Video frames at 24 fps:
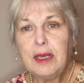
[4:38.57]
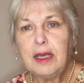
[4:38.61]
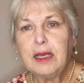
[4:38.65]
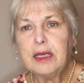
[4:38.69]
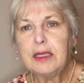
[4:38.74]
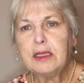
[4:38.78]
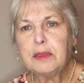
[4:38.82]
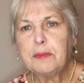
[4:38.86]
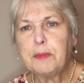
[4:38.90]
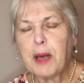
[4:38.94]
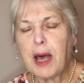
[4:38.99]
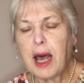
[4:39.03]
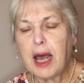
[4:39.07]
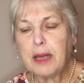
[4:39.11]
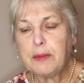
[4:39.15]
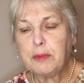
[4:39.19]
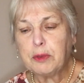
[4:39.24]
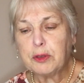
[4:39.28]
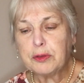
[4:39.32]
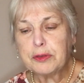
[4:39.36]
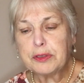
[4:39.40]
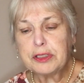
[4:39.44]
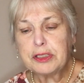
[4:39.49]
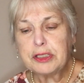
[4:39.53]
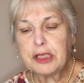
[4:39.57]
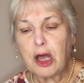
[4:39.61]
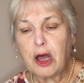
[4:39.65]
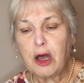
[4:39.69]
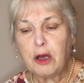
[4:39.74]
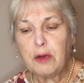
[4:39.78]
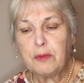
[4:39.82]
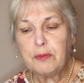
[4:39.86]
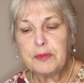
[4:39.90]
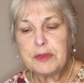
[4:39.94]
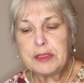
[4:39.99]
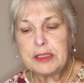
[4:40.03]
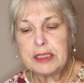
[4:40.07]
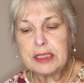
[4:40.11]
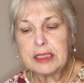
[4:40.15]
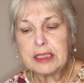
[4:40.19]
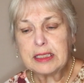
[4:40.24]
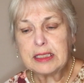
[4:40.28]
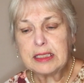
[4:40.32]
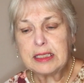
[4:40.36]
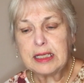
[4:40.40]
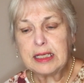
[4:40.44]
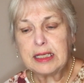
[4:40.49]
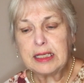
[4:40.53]
In the Bible, Psalm
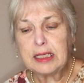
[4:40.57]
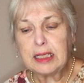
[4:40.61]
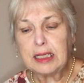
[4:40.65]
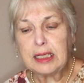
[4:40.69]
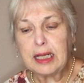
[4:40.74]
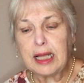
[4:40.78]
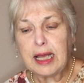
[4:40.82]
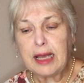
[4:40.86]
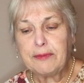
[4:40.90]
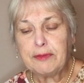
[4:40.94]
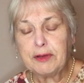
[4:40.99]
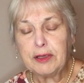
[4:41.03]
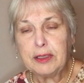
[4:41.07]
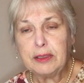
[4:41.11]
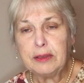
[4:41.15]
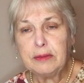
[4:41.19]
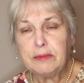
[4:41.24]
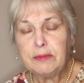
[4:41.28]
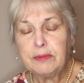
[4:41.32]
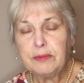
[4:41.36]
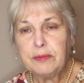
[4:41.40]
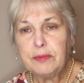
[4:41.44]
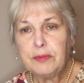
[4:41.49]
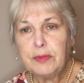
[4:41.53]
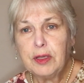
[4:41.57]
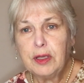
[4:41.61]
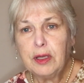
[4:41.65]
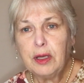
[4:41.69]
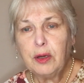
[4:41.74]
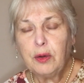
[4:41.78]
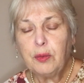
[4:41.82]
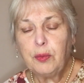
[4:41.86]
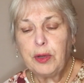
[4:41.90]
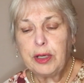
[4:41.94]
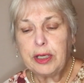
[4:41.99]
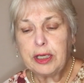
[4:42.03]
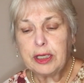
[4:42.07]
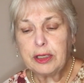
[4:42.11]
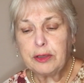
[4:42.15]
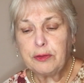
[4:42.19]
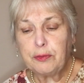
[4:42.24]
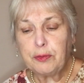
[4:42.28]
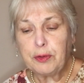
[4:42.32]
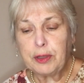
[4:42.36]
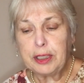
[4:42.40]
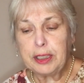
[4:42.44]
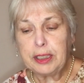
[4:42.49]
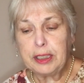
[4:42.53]
16:11, we
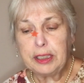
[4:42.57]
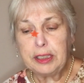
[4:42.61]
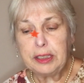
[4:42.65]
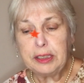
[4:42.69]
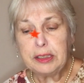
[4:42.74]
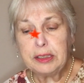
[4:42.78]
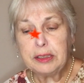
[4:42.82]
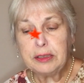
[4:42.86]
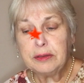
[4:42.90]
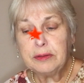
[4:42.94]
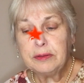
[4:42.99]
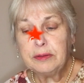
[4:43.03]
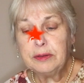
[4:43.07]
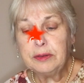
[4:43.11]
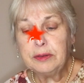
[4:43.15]
can read,